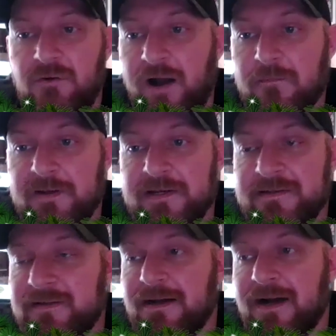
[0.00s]
I
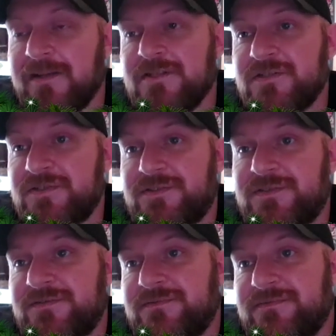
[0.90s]
mean, I
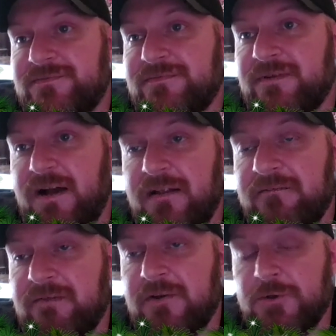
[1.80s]

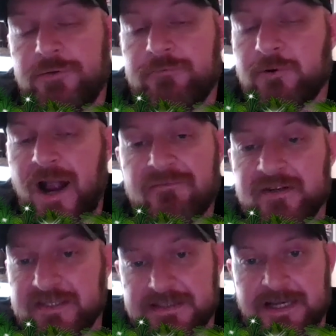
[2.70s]
do
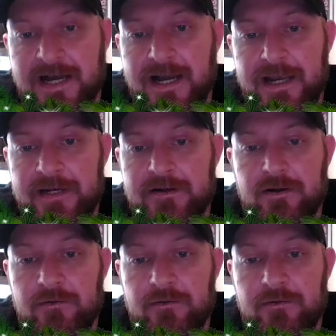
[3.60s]
graphic design.